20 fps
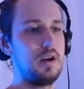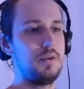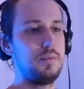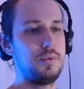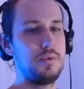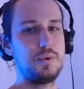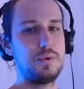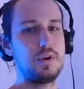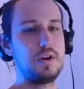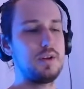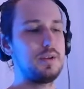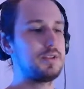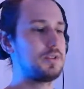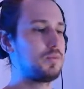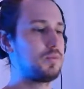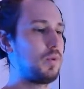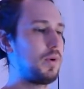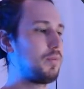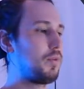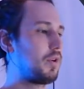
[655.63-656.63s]
would have got just
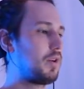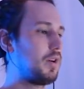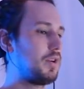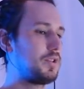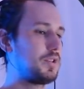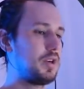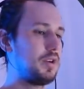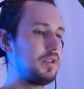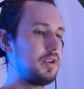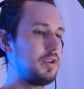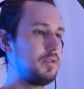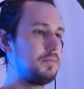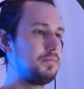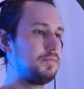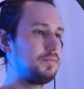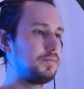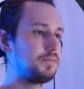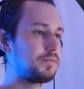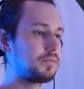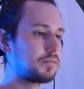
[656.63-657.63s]
way more card draw there.
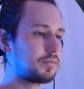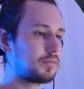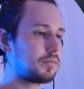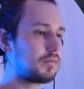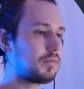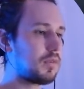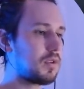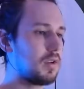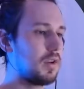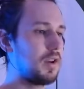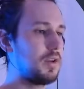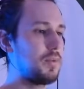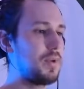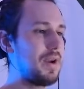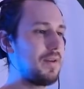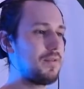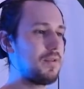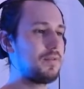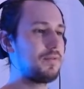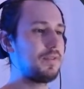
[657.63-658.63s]
Okay, we
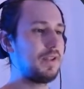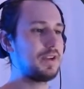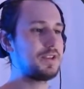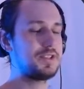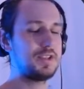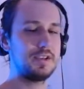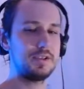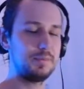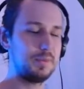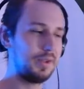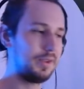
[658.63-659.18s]
have a Reflection and